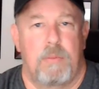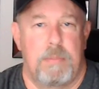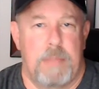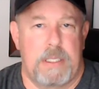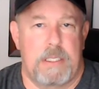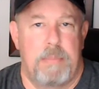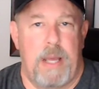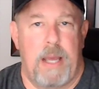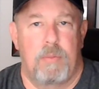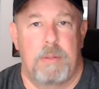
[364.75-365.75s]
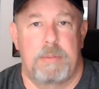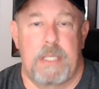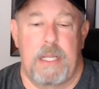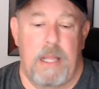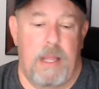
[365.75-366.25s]
what makes a bad
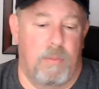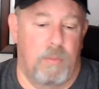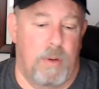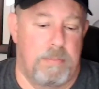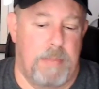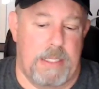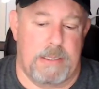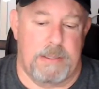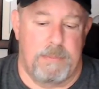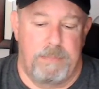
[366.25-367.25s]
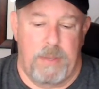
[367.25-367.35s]
website, and what makes